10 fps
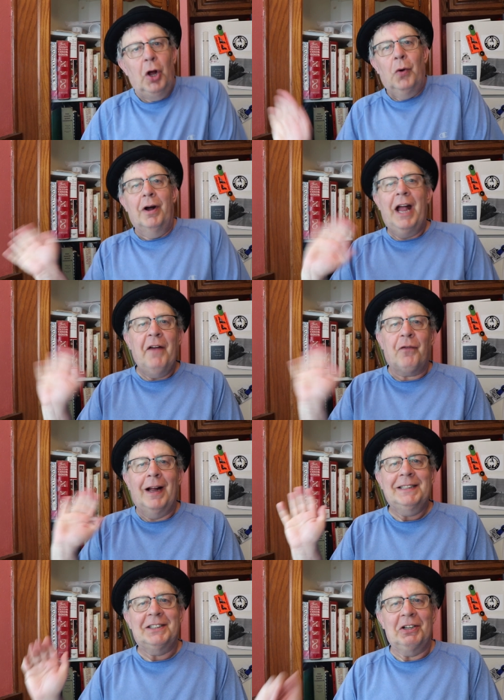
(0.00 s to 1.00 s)
Well, hey
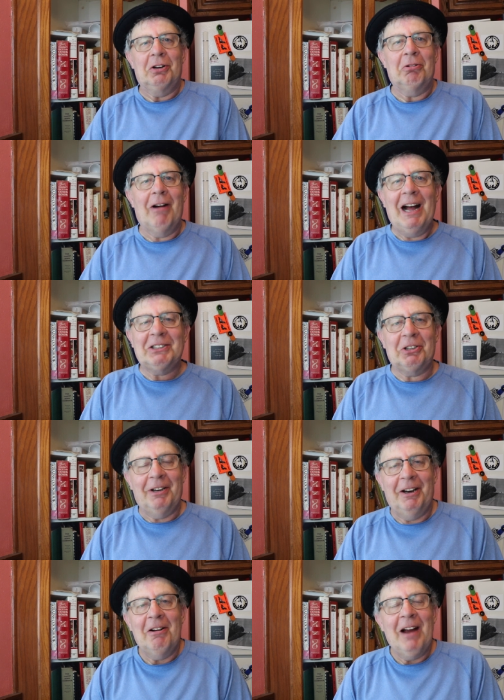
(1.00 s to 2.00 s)
friends, Roger
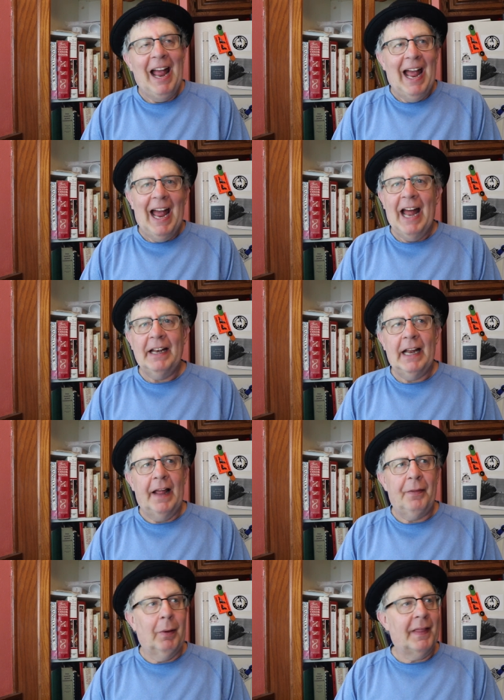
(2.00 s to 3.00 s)
here, and
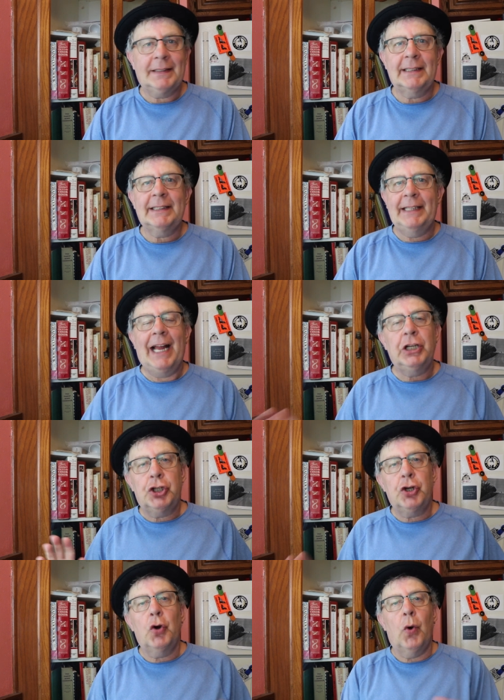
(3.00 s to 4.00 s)
well, this is day
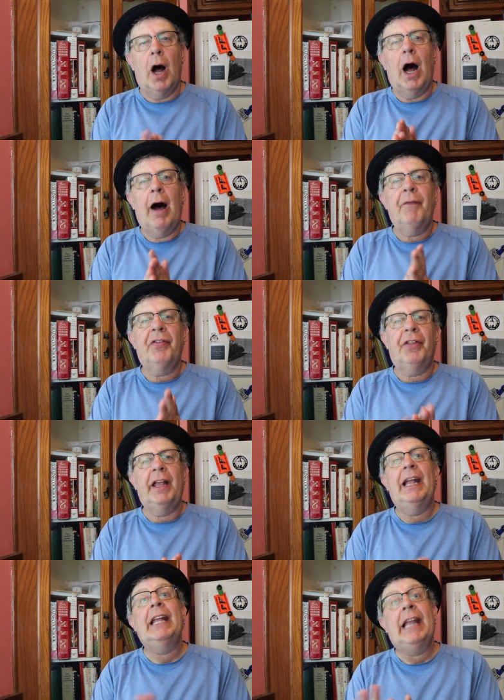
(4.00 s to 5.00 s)
two of
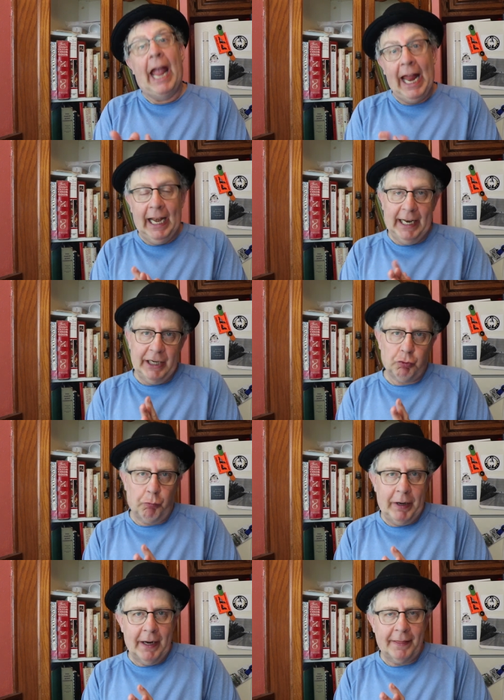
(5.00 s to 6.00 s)
the Gay Lit
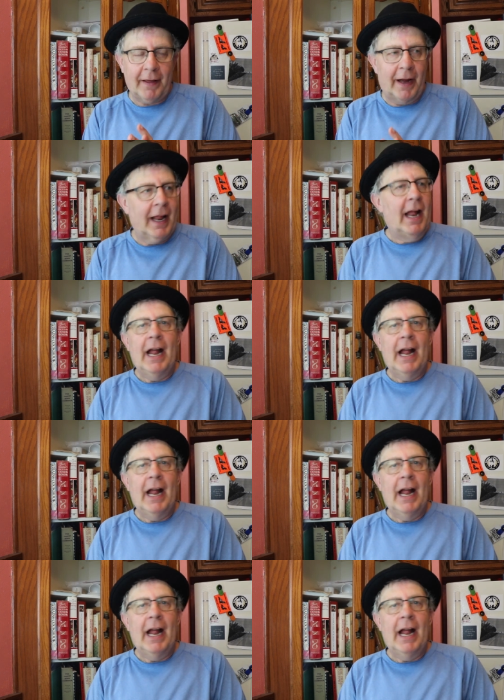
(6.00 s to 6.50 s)
Readathon,